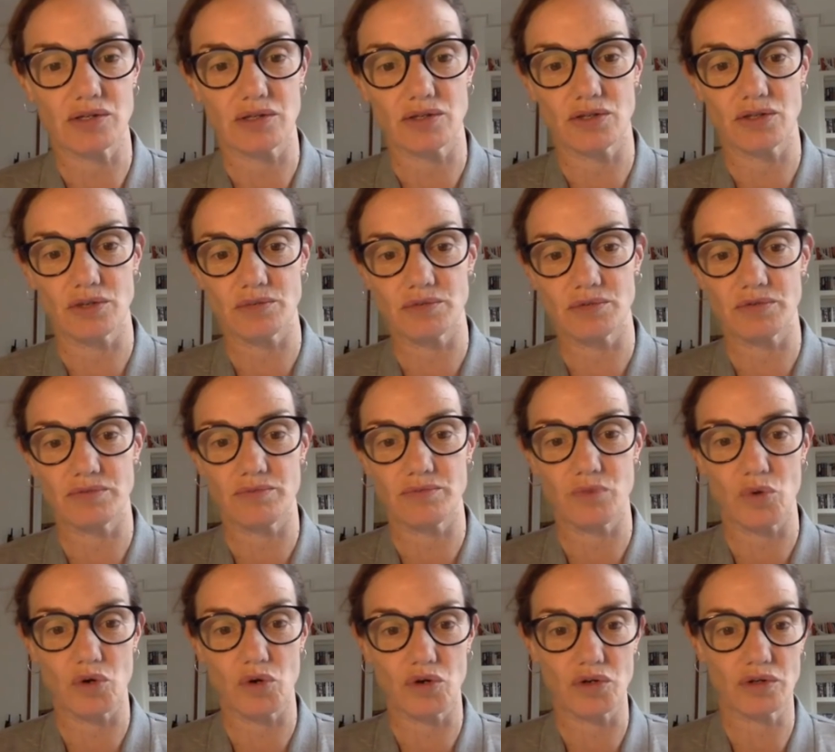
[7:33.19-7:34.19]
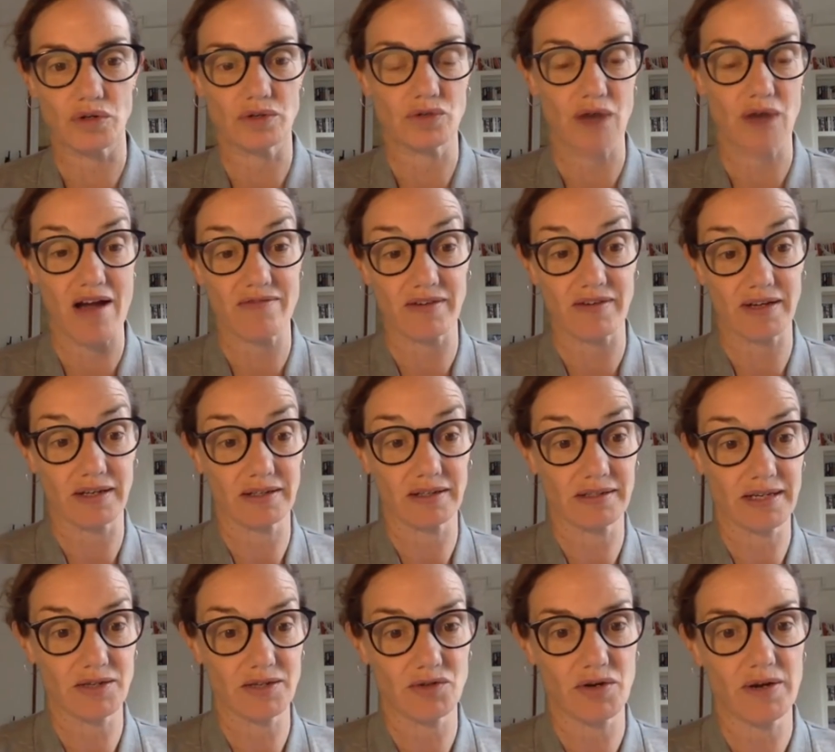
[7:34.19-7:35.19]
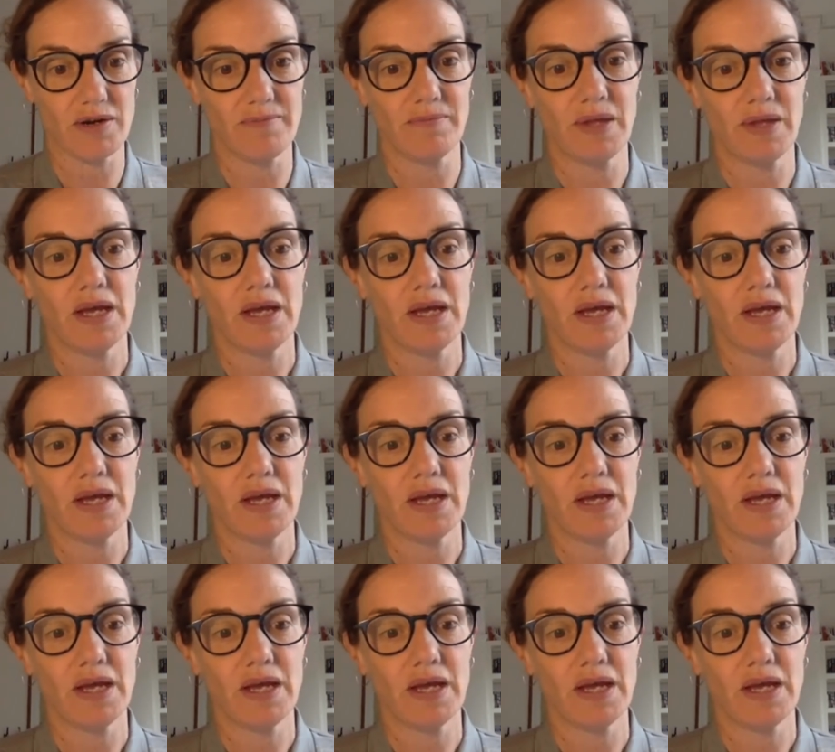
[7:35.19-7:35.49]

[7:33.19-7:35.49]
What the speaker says: in terms of border traffic, etc.